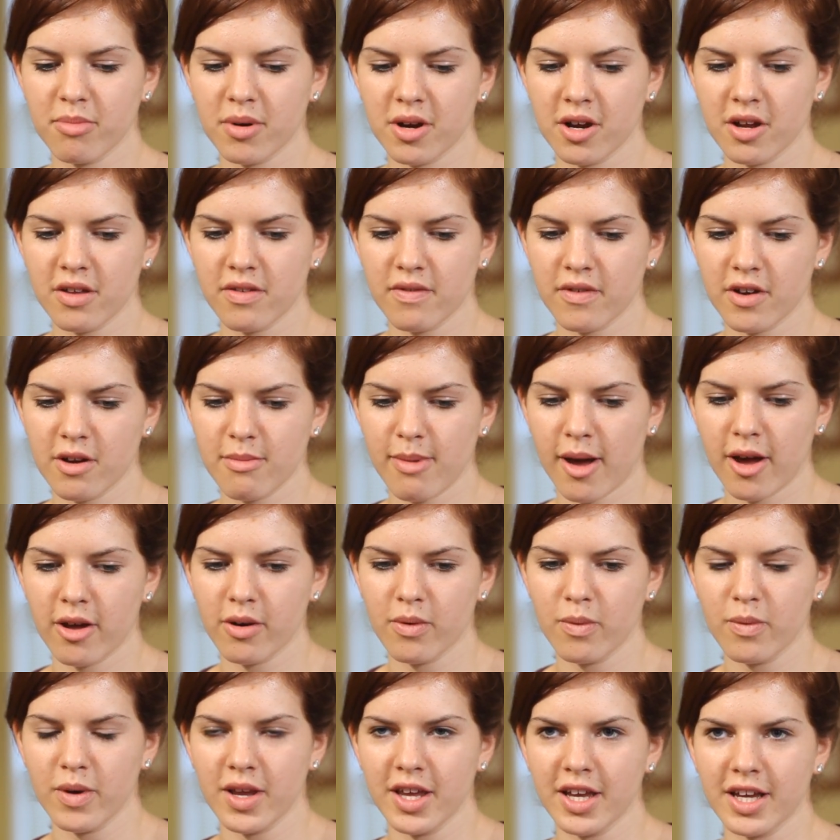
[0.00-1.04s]
birth for about
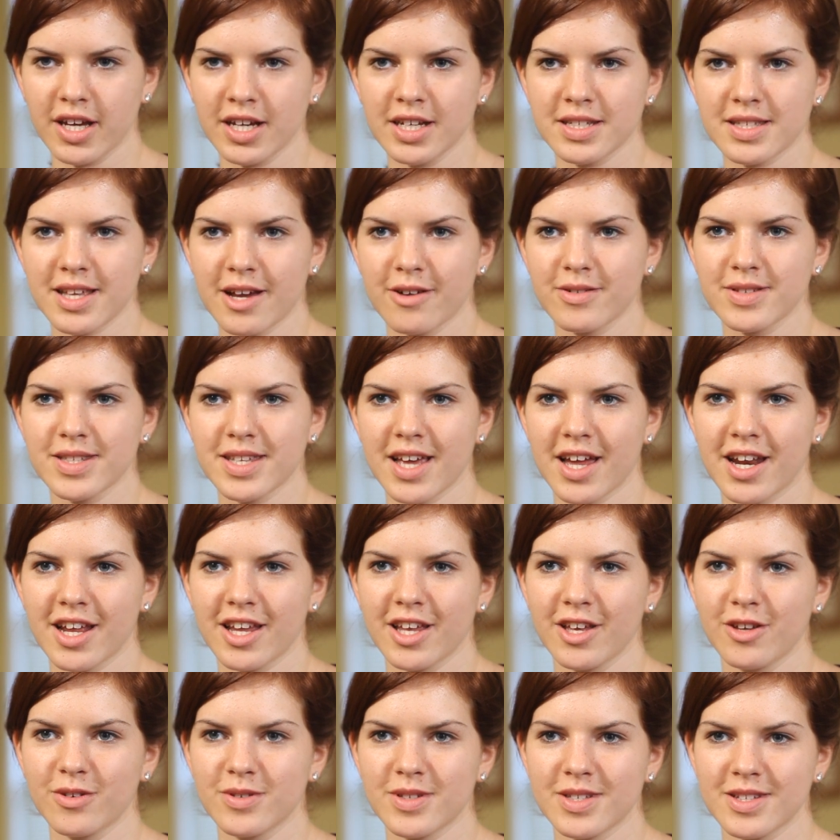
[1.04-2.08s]
a week because I was
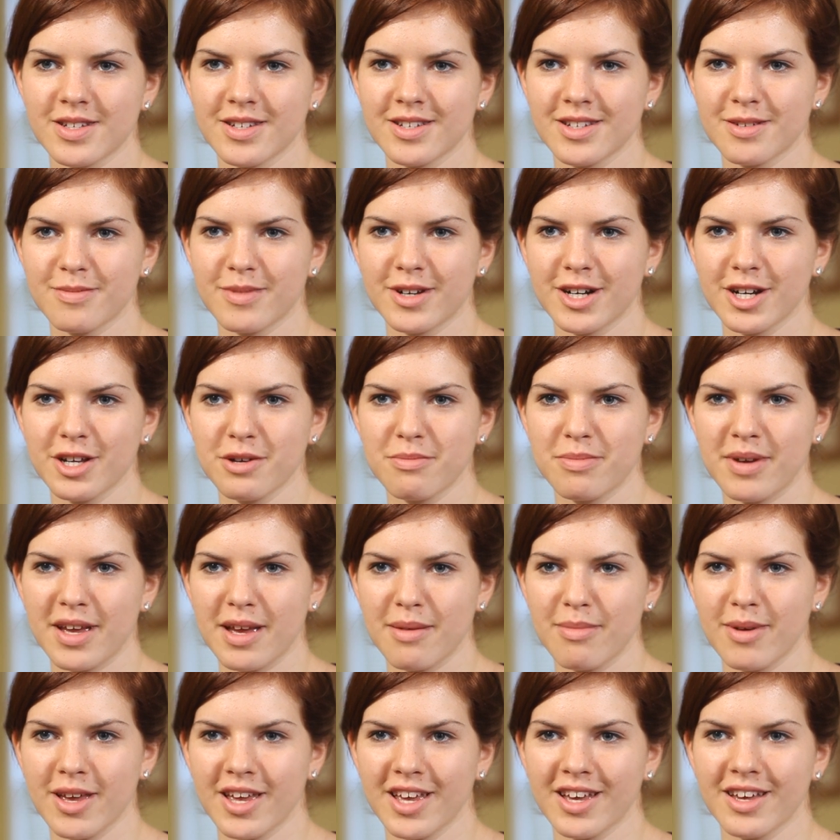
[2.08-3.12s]
getting used to my new
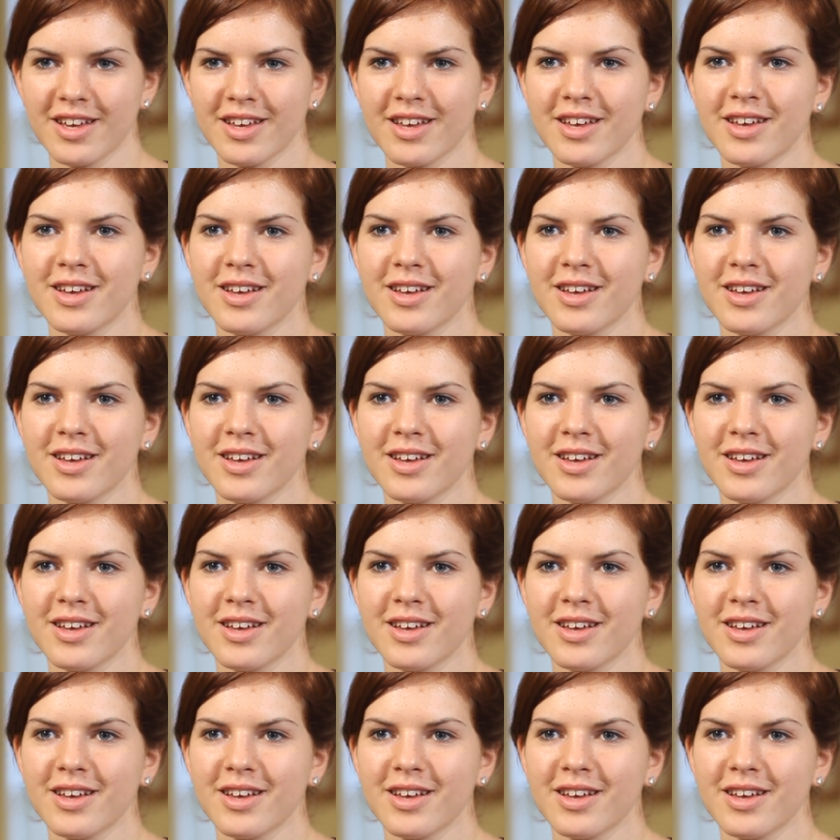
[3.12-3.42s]
baby.